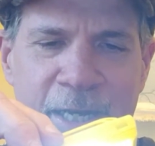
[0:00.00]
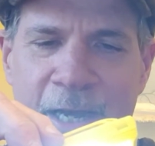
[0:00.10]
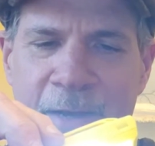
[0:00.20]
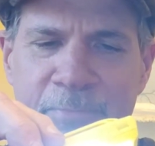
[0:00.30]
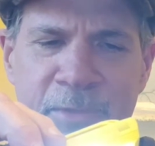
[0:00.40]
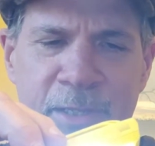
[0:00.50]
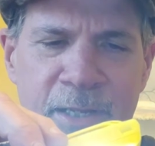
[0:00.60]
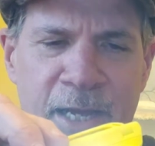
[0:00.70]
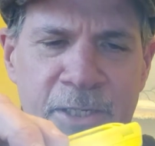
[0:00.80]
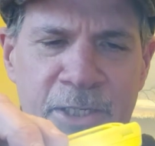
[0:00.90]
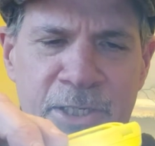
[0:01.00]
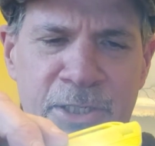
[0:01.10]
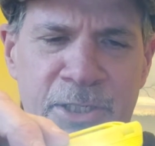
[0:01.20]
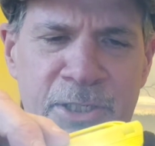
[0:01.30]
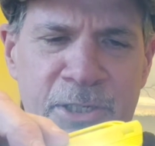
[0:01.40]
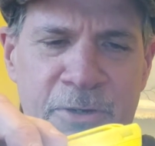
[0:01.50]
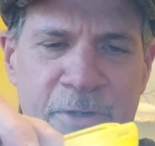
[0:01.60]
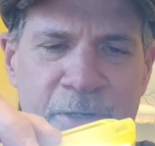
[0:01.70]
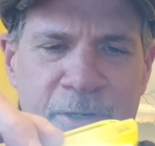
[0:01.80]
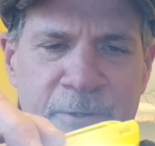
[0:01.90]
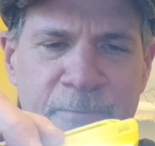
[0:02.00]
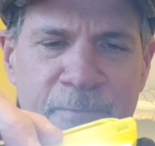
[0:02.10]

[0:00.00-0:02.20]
I'm not certain.